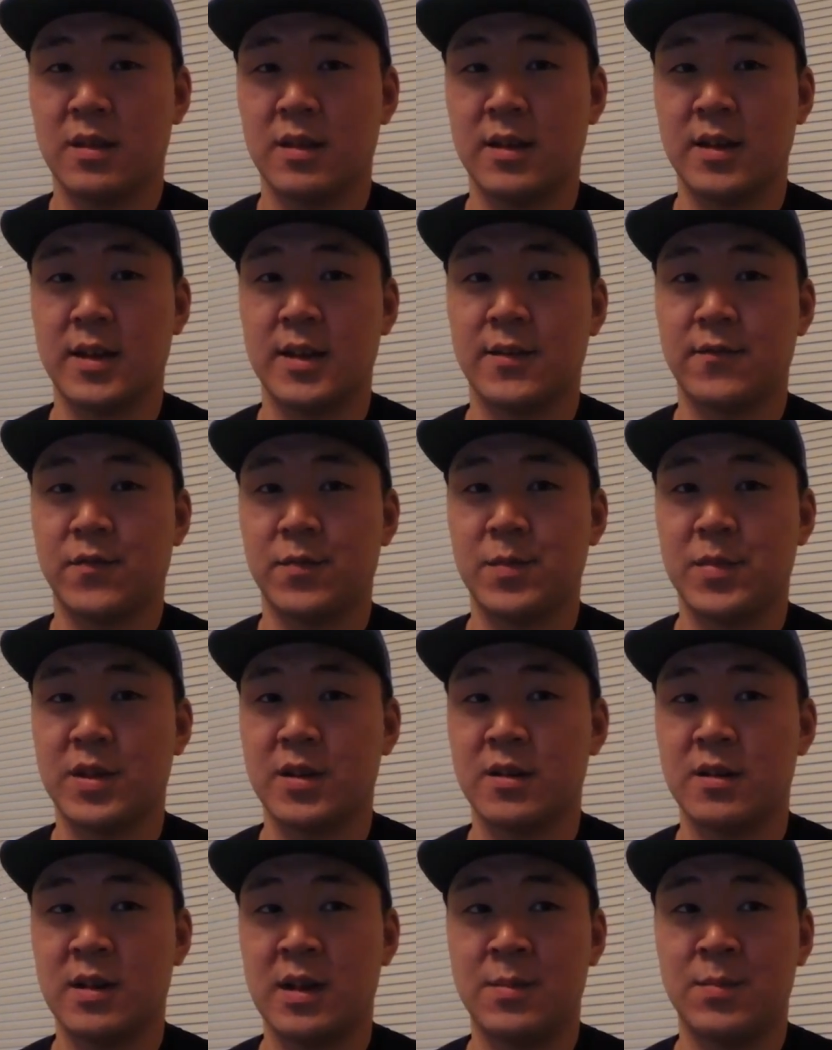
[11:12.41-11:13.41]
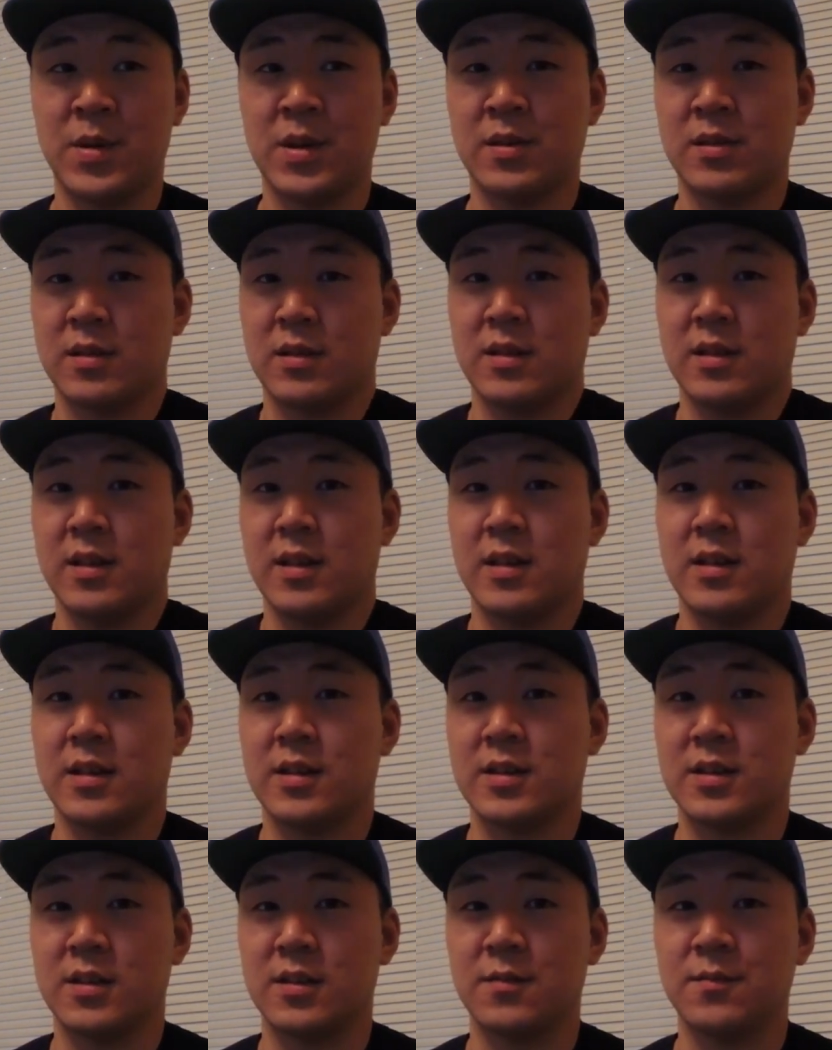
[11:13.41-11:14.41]
And from there, I'm basically
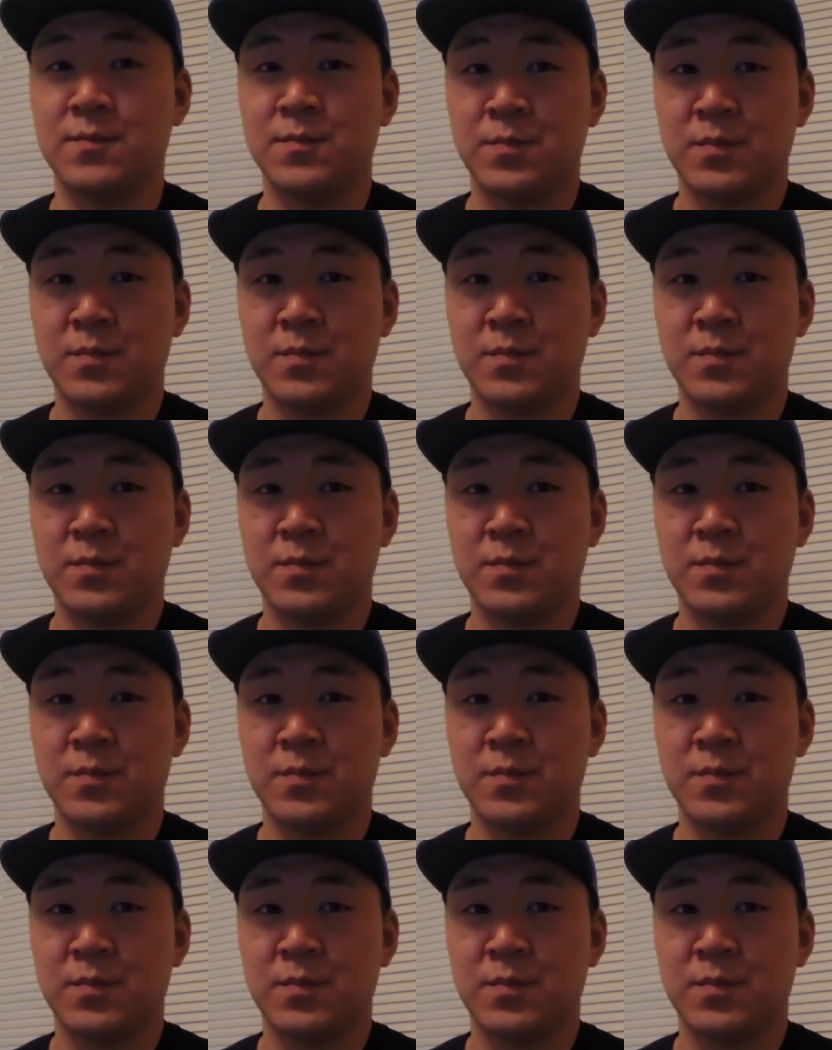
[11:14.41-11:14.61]
going to